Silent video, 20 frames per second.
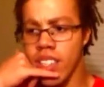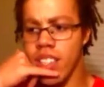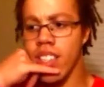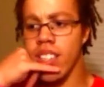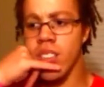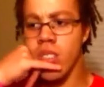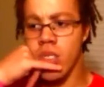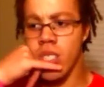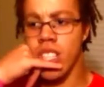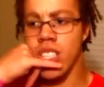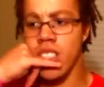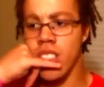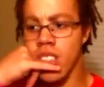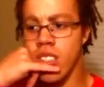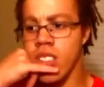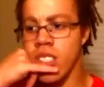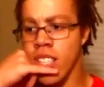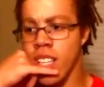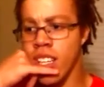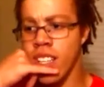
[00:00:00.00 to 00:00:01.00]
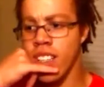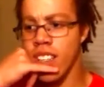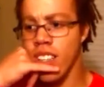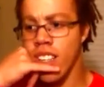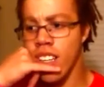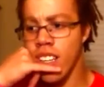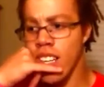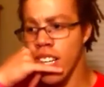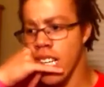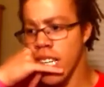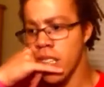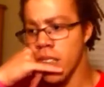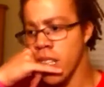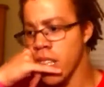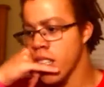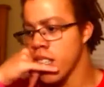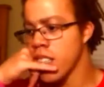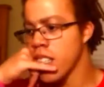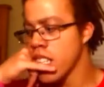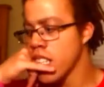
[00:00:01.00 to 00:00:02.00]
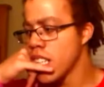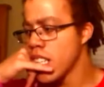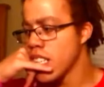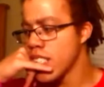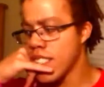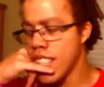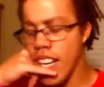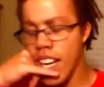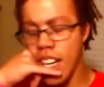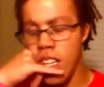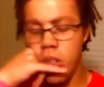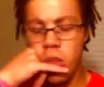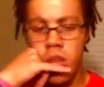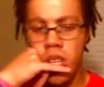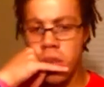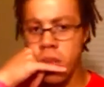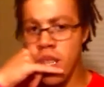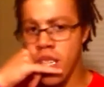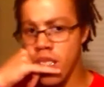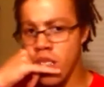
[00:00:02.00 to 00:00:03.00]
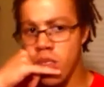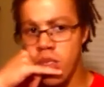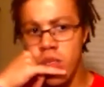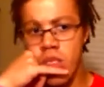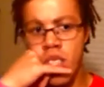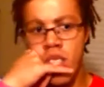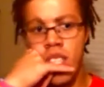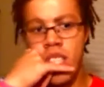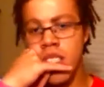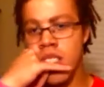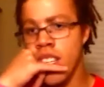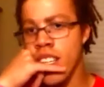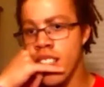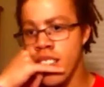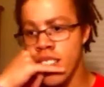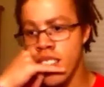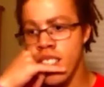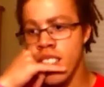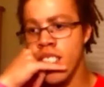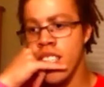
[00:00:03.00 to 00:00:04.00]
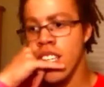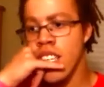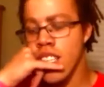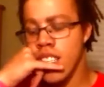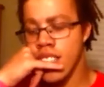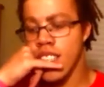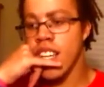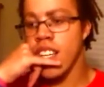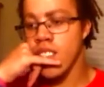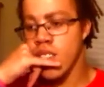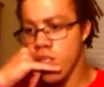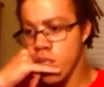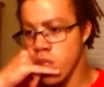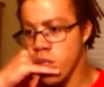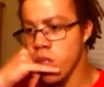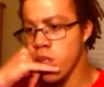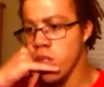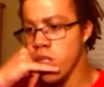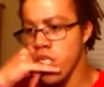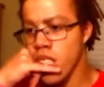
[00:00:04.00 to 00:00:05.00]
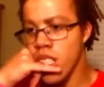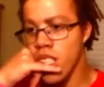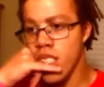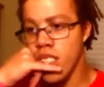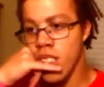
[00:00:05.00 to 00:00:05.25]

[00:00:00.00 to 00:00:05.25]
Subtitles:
I thought I told you not to do that. Alright, well, stay out of the way, man. Don't do anything crazy. Stay in school.